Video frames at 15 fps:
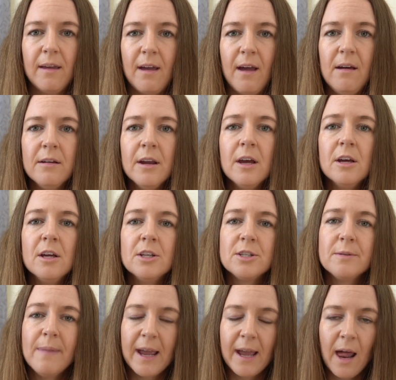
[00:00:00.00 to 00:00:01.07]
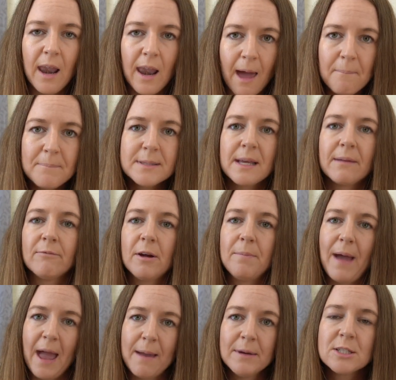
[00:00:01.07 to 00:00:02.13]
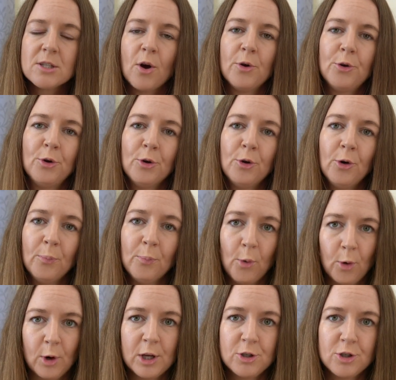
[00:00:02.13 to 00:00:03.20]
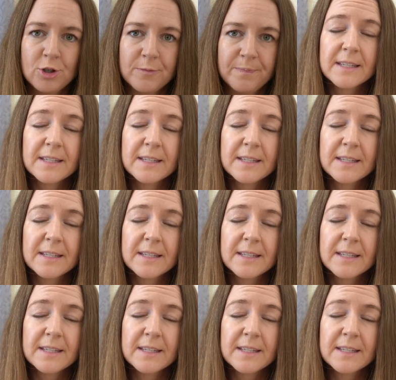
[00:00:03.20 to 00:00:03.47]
account to make a lump sum repayment on your mortgage.